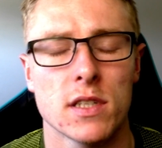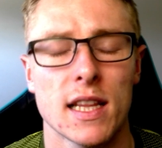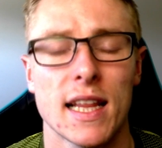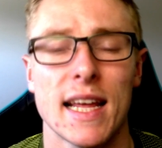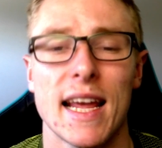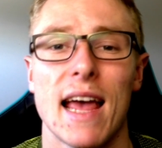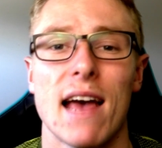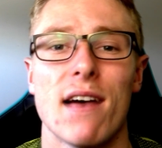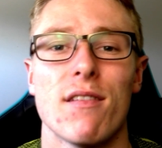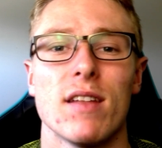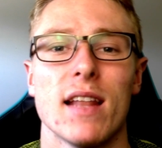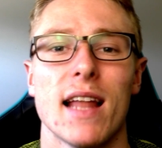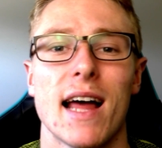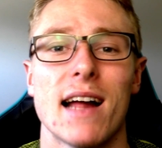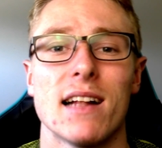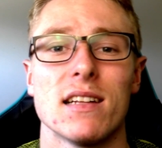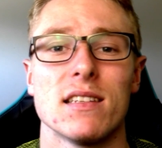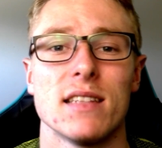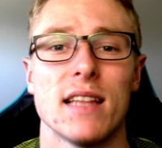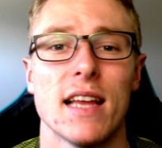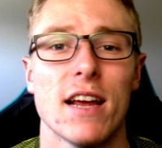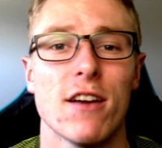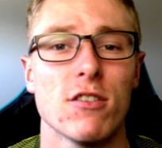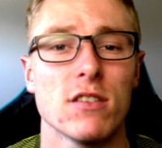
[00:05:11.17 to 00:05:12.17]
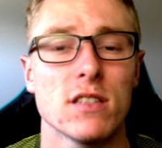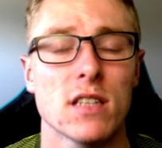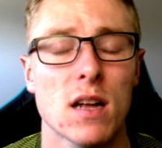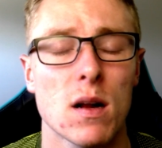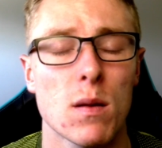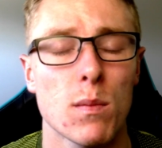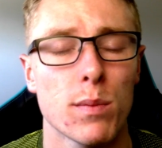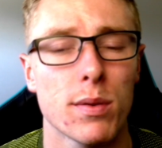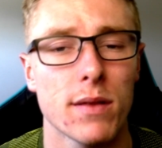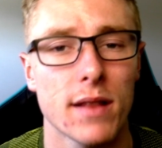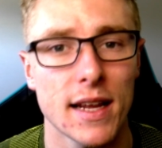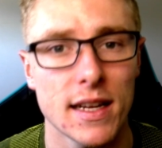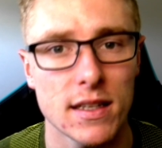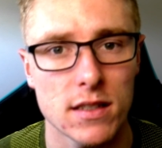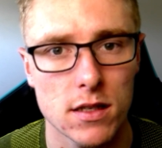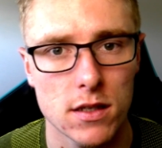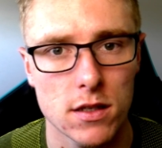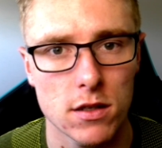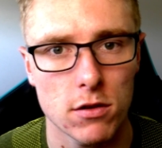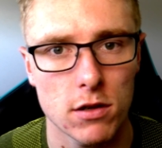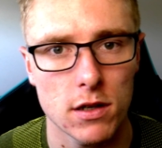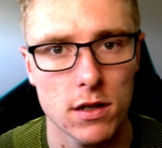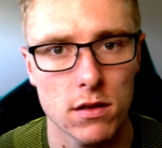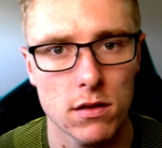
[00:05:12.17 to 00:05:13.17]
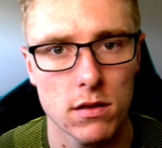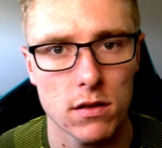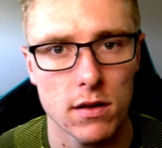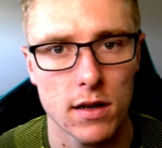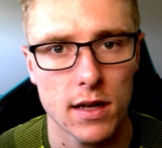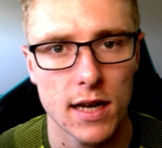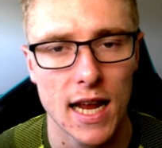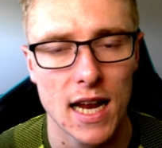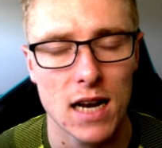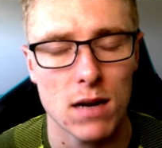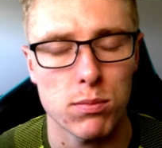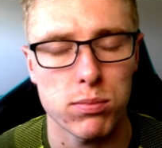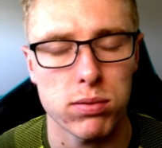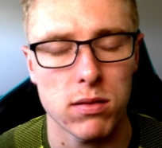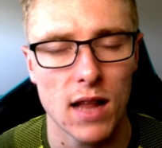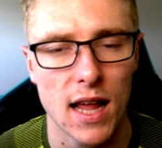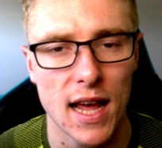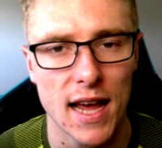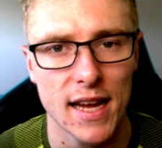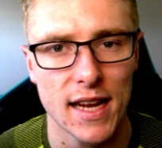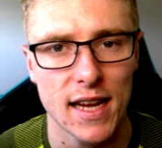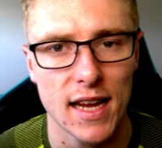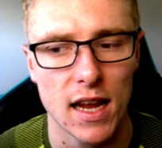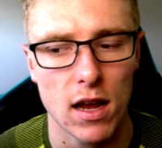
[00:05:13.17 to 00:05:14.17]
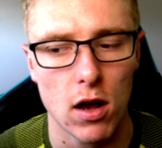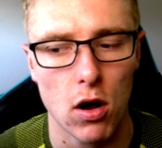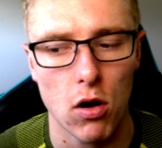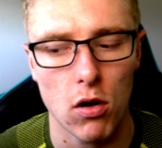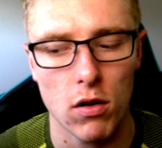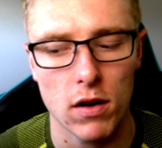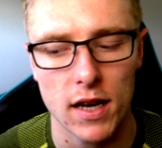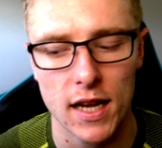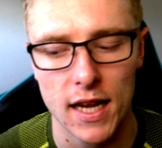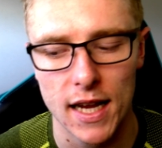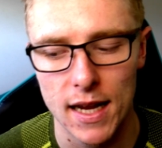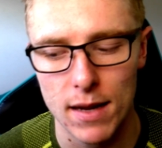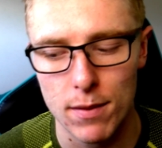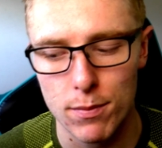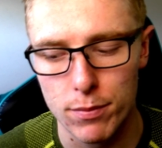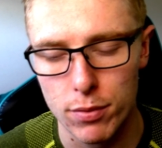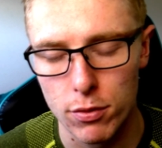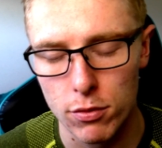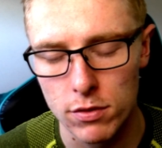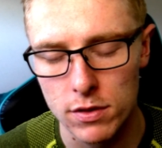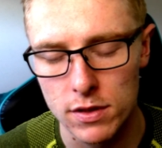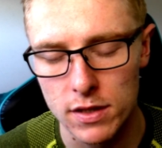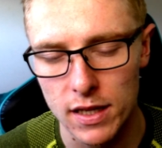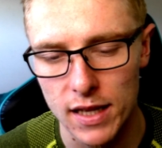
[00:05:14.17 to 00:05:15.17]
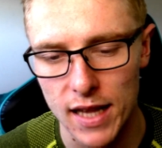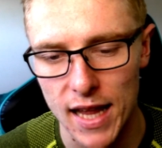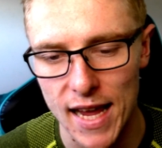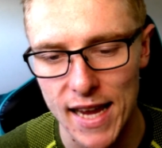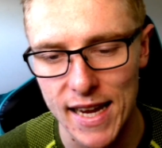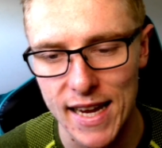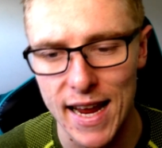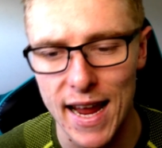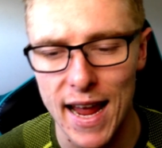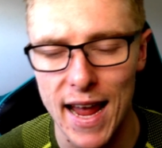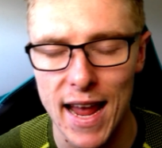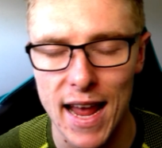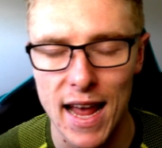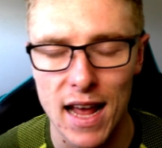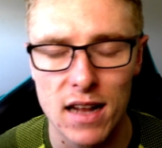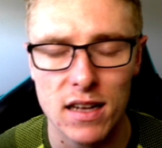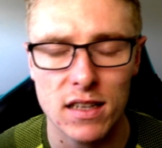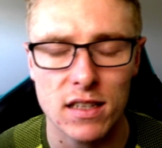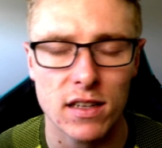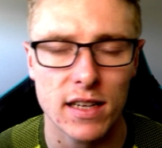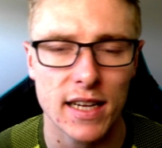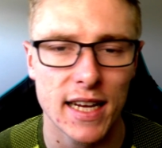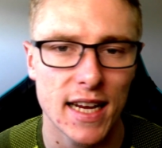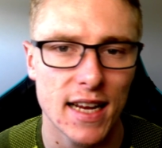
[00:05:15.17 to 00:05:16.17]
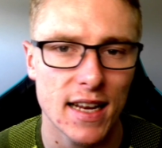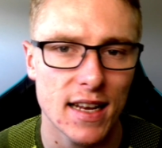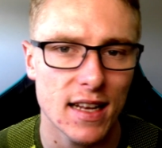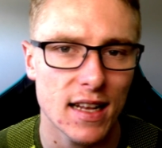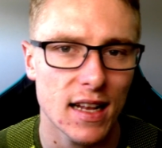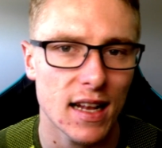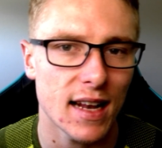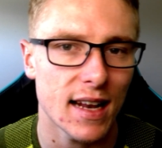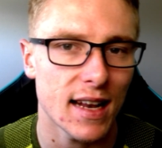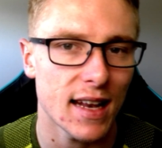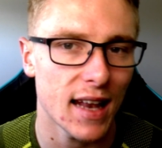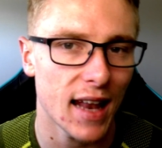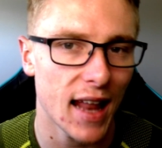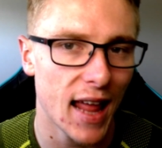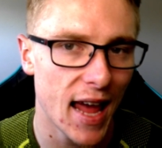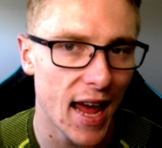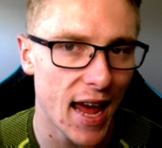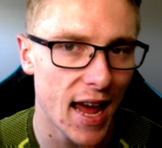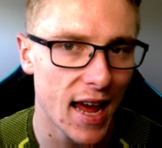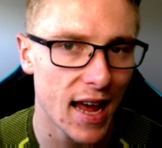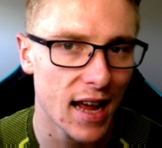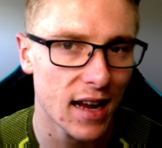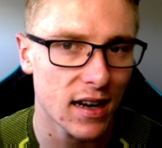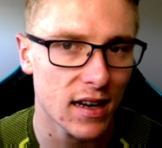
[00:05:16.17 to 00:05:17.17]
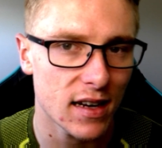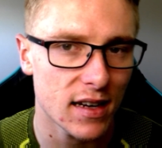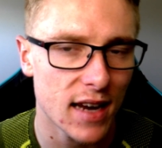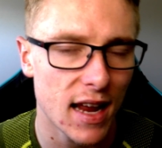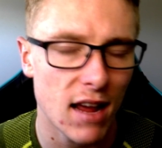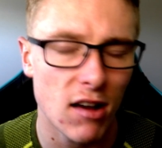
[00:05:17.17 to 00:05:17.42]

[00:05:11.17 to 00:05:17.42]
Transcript: So there you have it lads there is a complete tutorial and how to play on input delay and in lag.